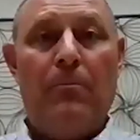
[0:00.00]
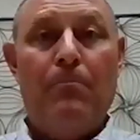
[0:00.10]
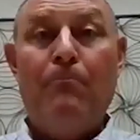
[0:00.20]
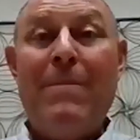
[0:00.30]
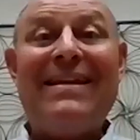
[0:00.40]

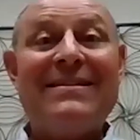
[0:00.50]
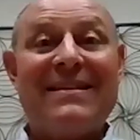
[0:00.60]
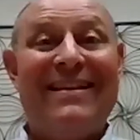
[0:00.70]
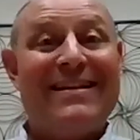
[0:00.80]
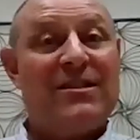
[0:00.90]

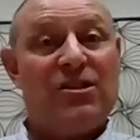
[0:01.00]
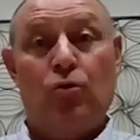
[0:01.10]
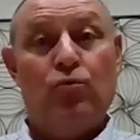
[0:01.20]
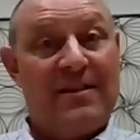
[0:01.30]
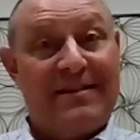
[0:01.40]
medicine that
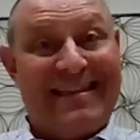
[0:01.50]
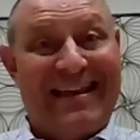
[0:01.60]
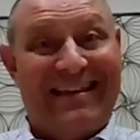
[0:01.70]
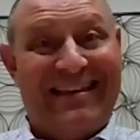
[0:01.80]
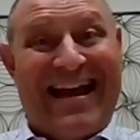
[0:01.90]
slows this
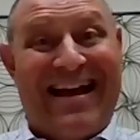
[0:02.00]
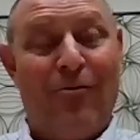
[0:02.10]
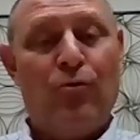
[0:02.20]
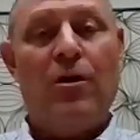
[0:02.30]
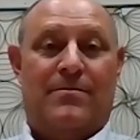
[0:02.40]
thing
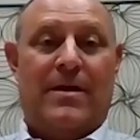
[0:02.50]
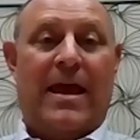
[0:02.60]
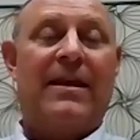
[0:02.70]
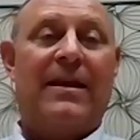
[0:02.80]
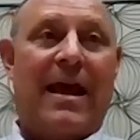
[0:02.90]
down? And